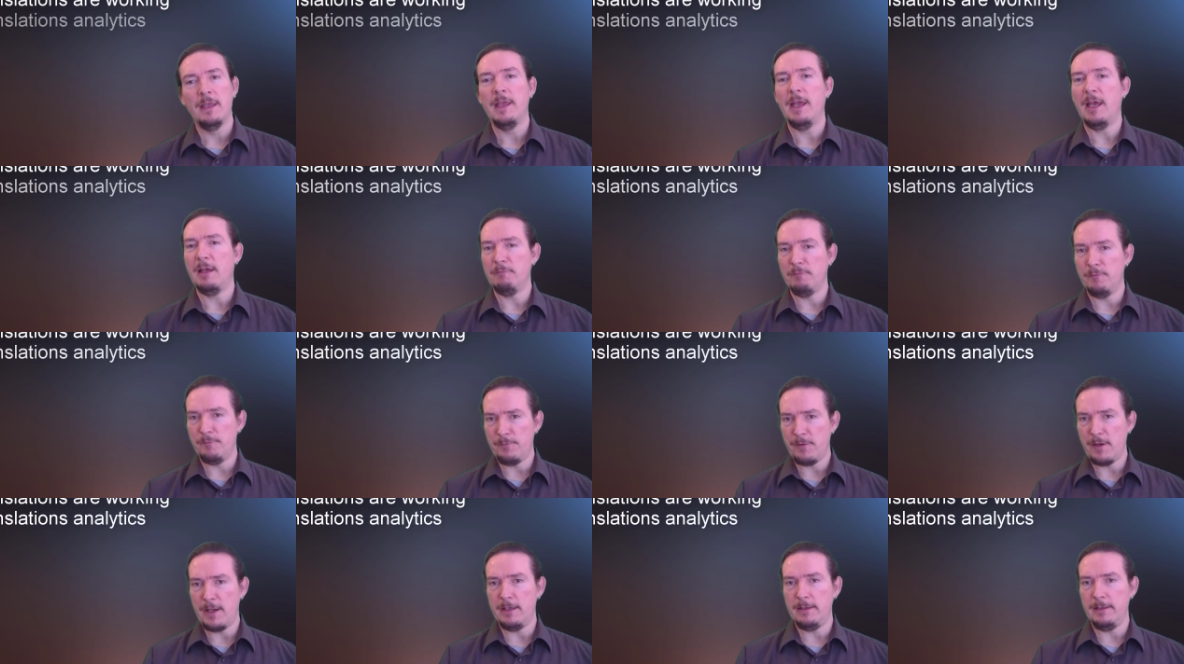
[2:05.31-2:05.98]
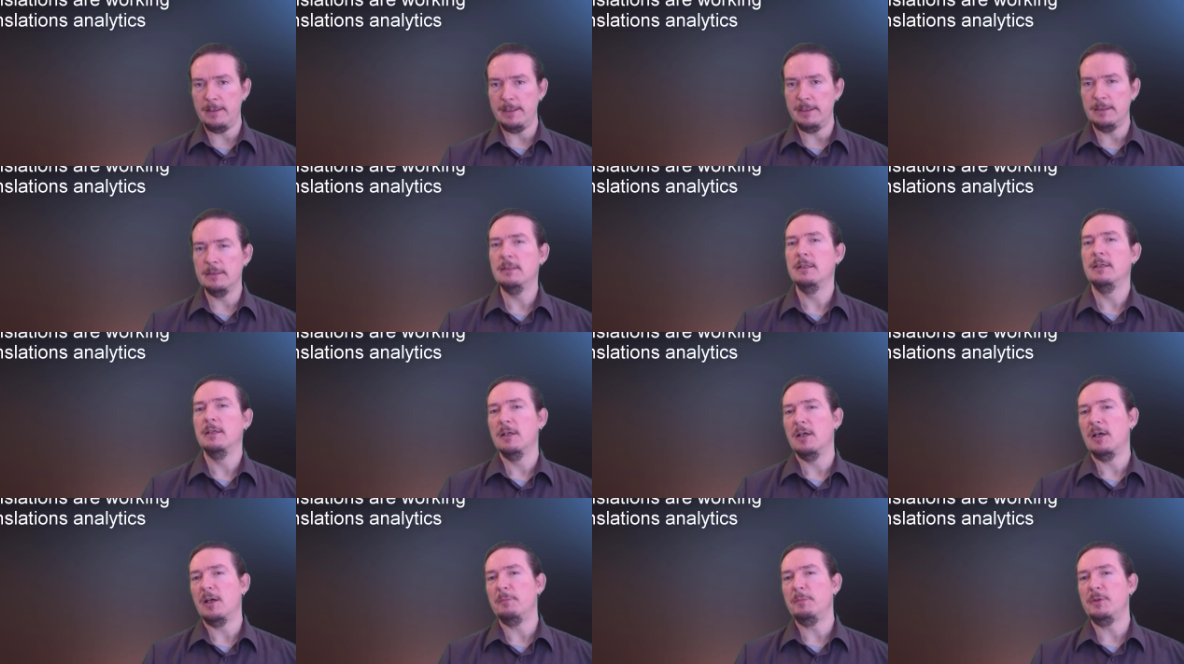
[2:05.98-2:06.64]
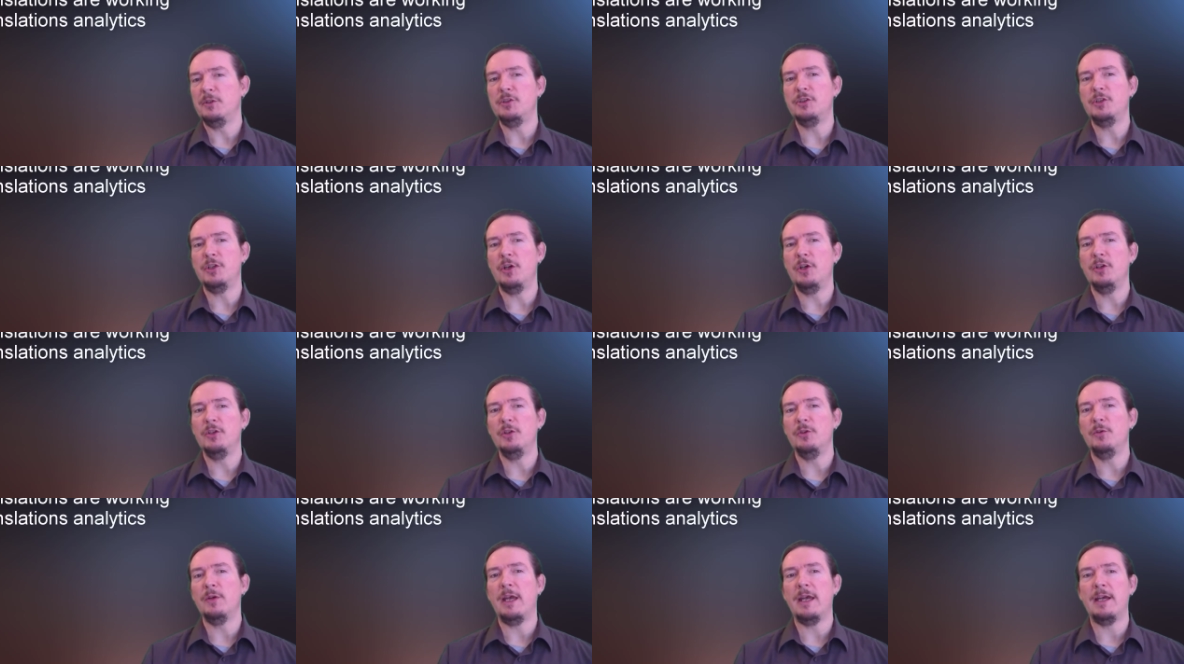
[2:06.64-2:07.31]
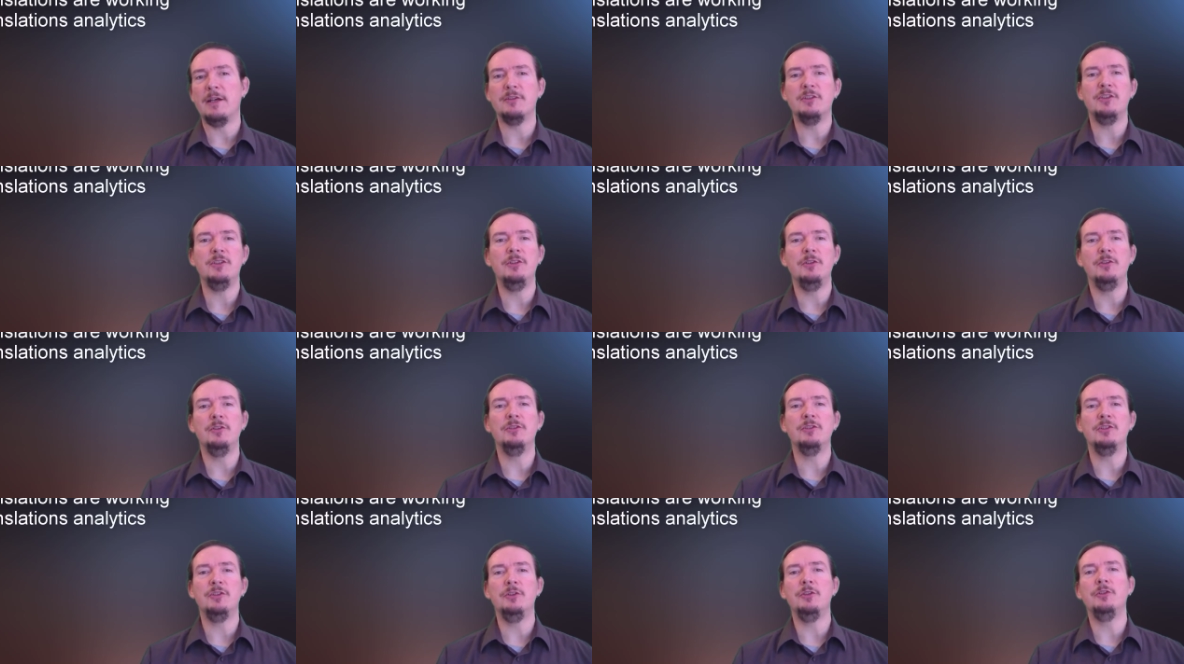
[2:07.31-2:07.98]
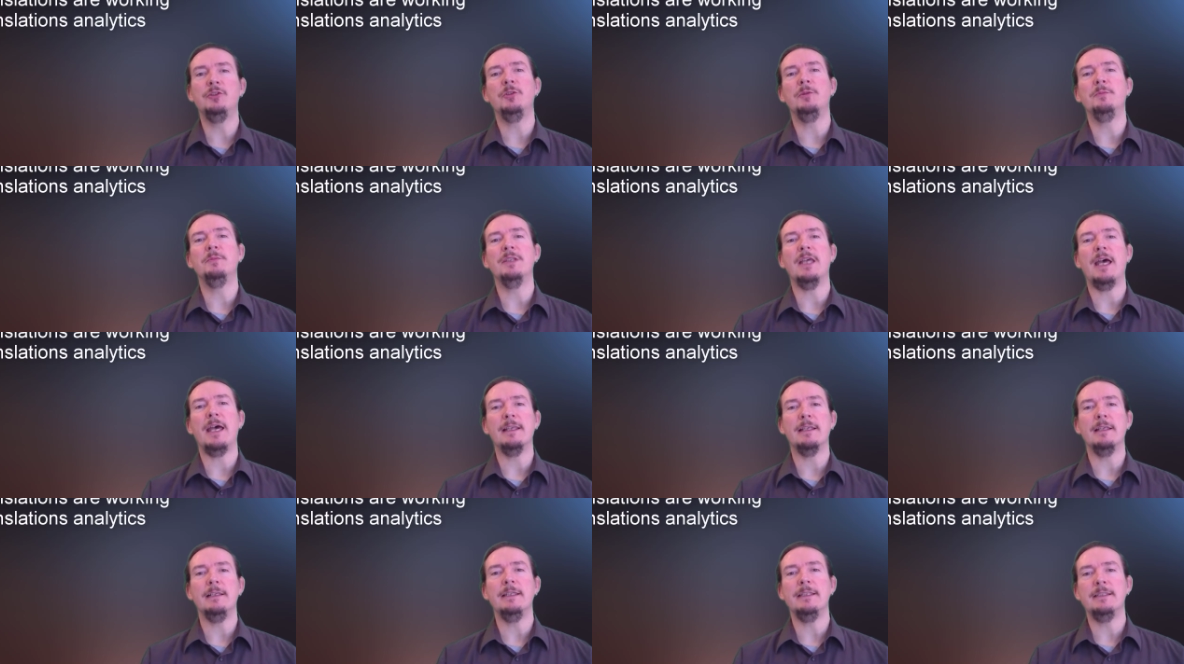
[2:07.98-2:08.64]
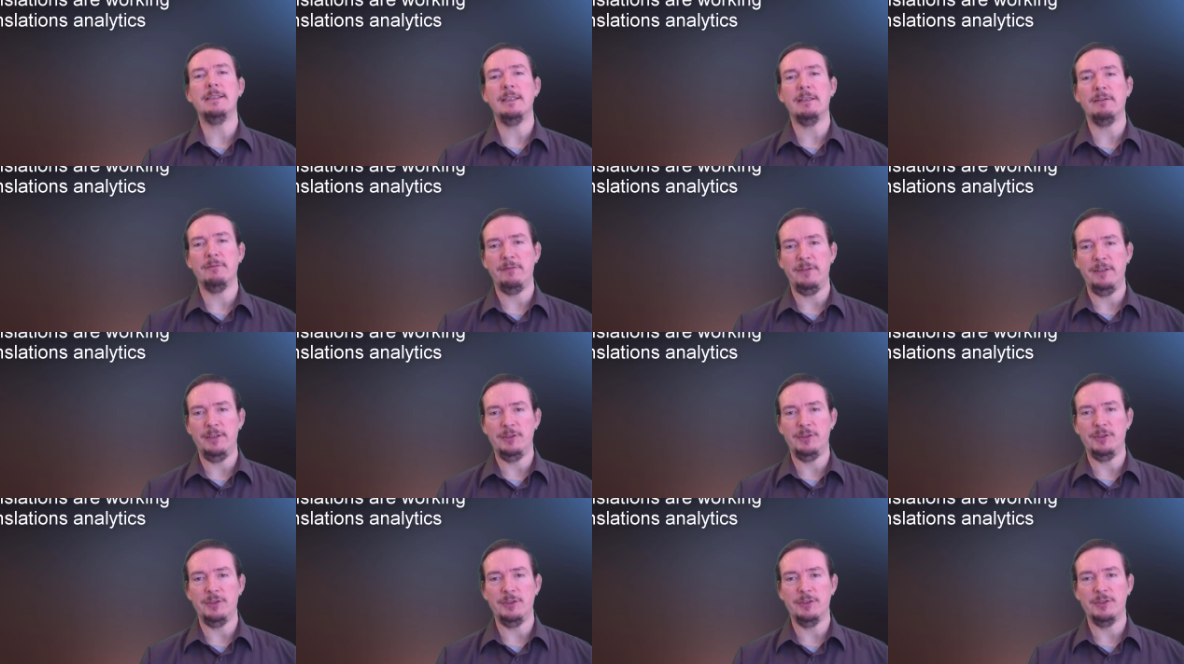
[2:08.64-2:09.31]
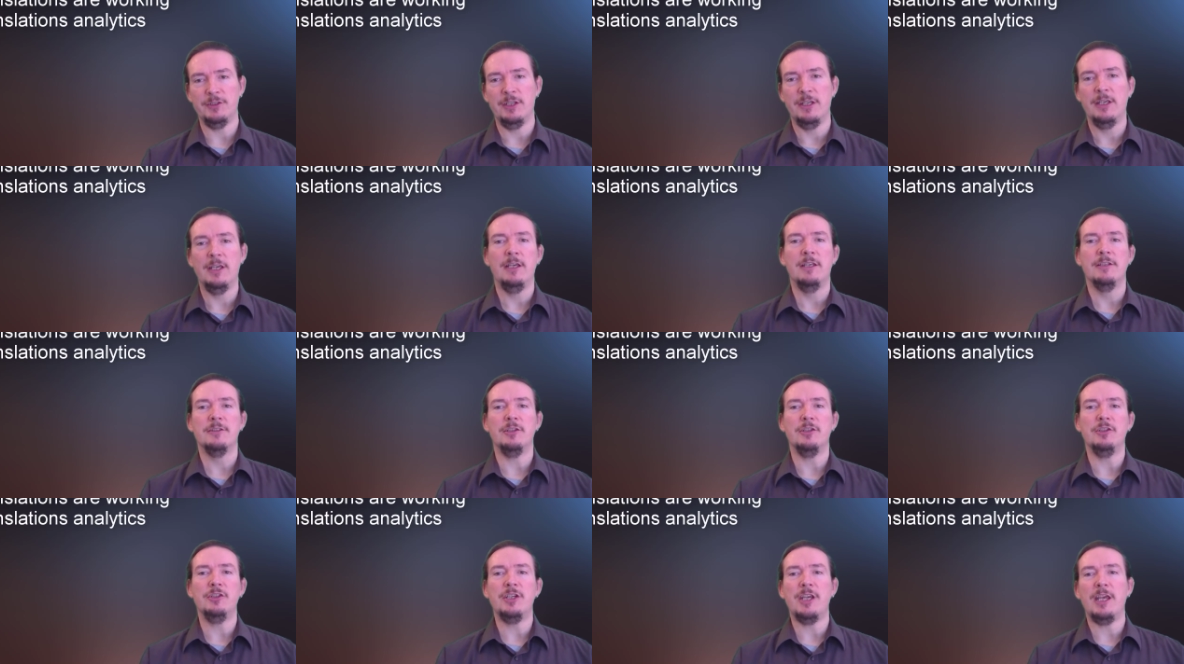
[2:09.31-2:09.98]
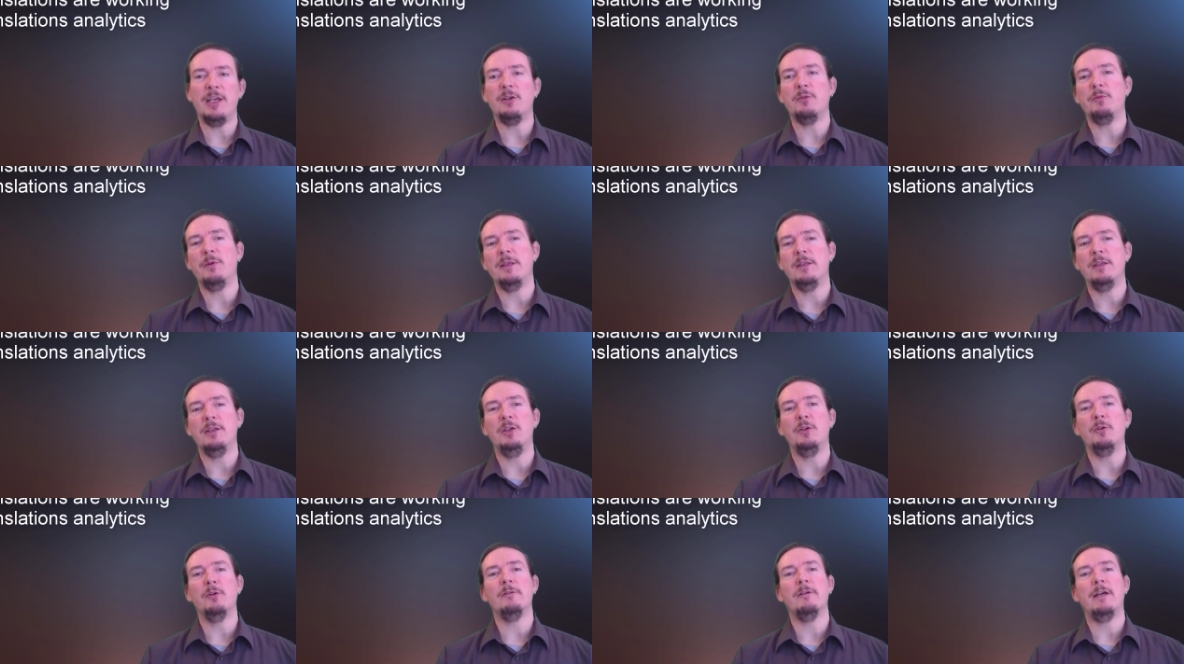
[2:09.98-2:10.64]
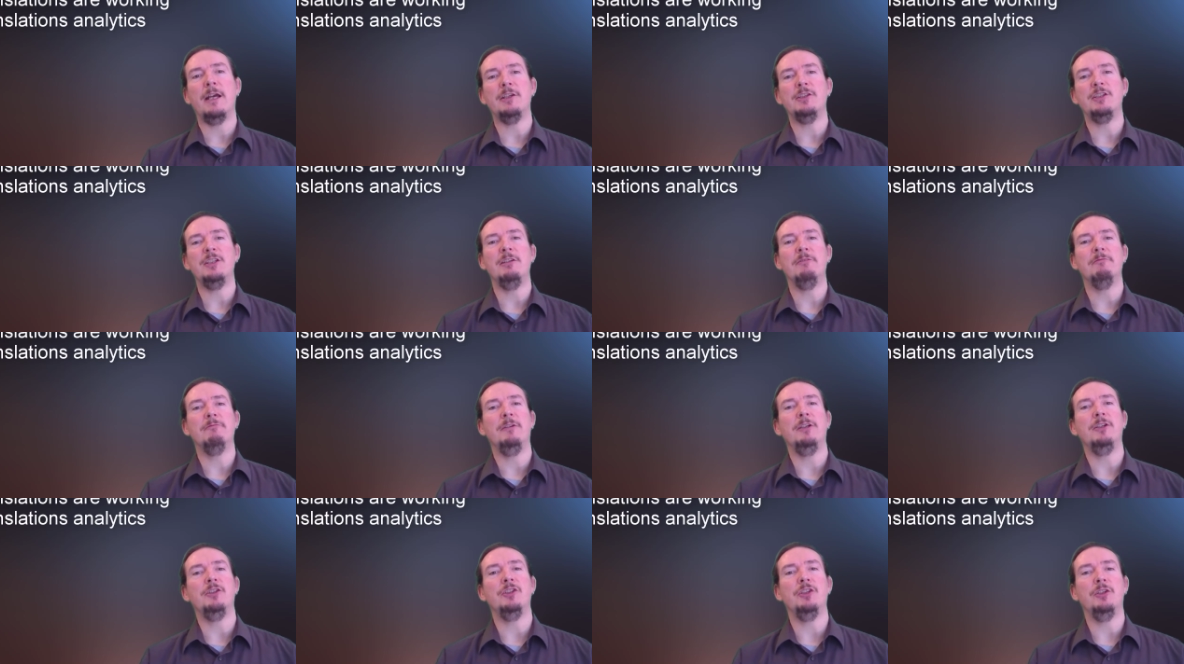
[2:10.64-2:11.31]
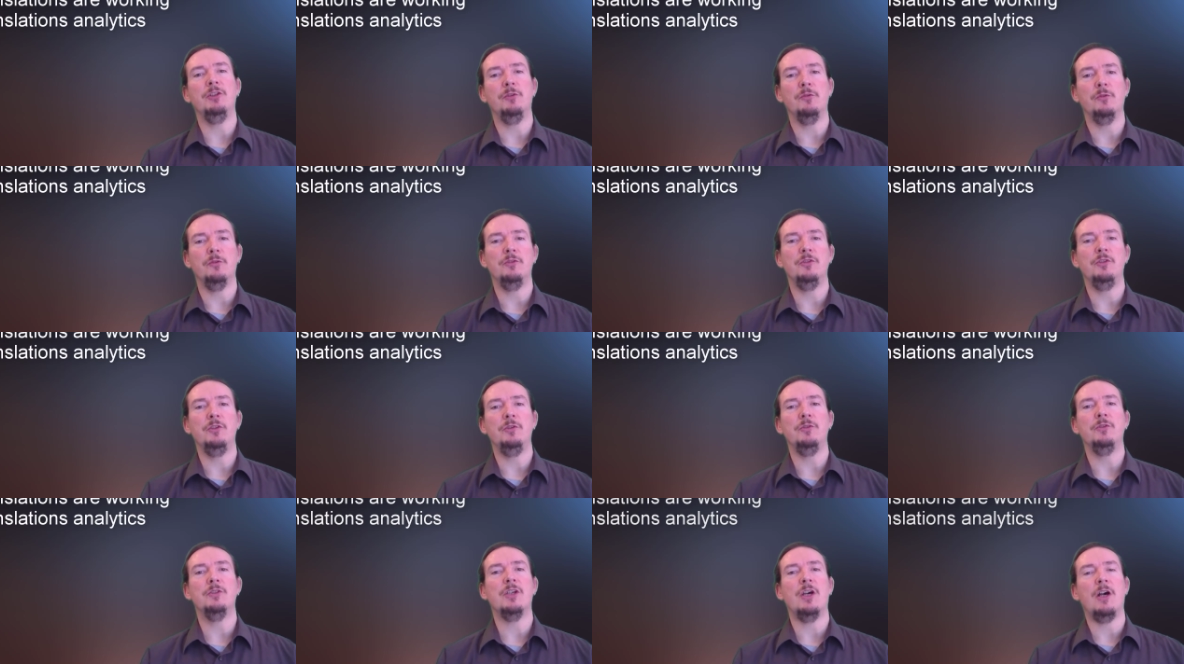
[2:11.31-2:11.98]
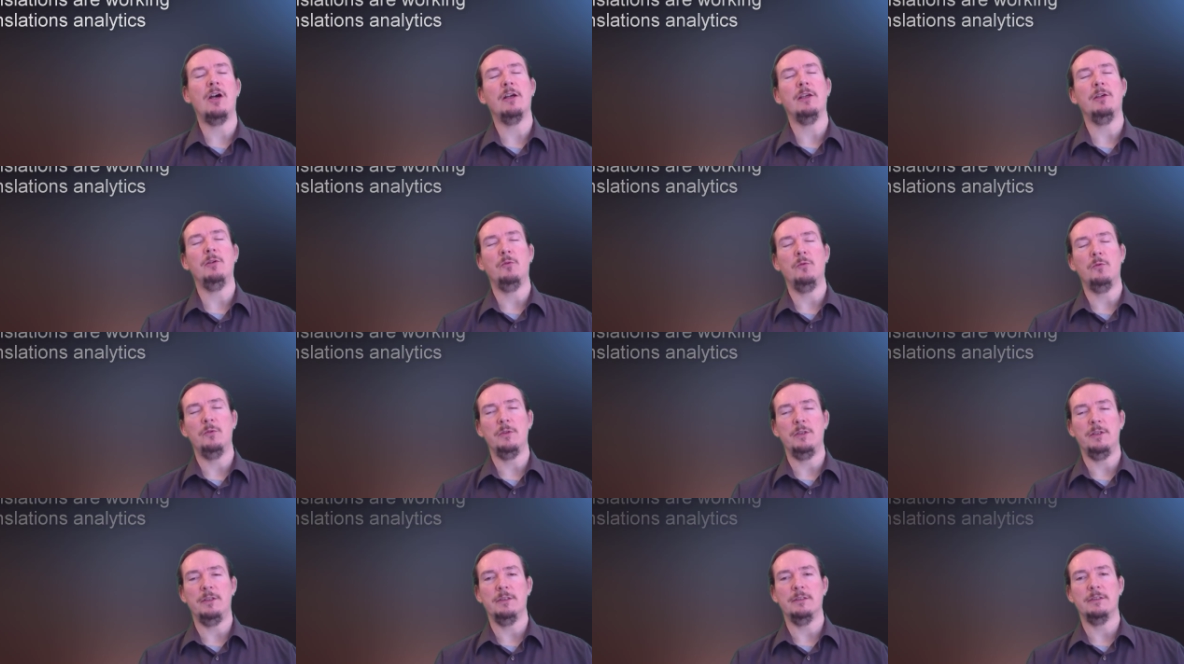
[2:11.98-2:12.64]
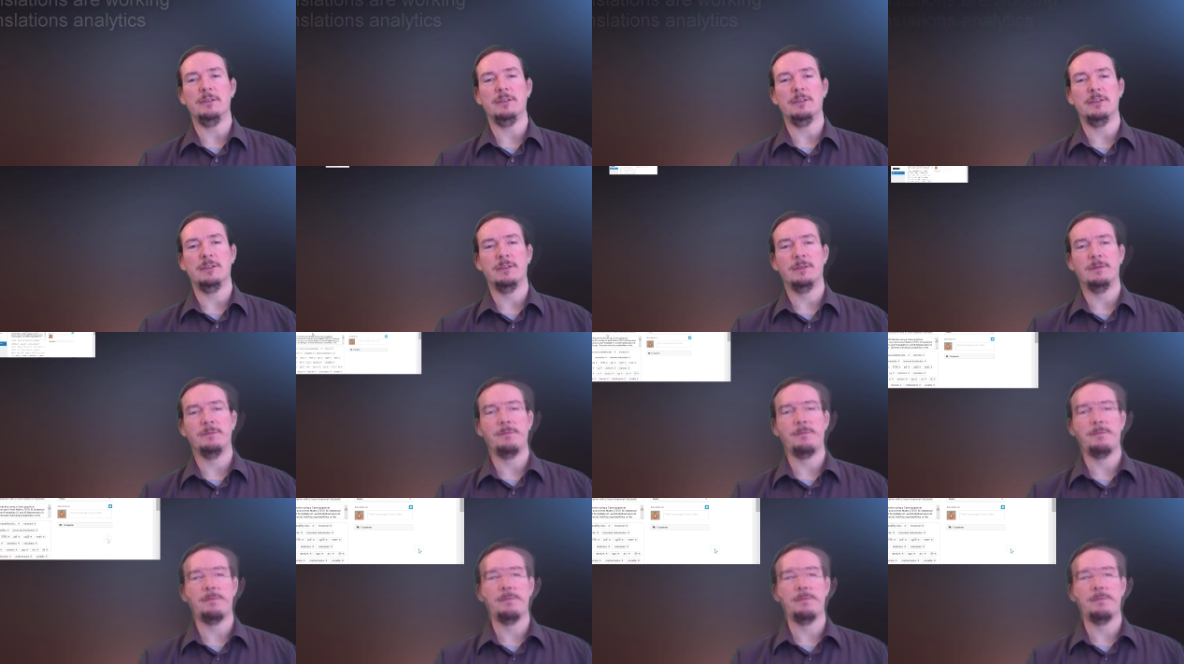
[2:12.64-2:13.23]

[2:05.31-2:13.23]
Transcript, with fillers: And finally, I'll be showing you how to use YouTube's analytic features to check whether you're actually reaching your new target audience.